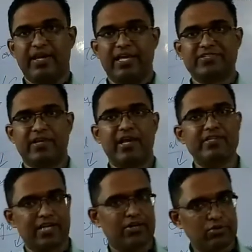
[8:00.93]
it's
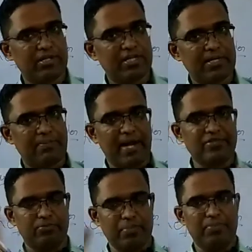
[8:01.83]
strange how the
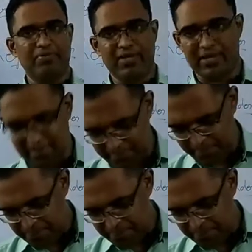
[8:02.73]
minds of people work.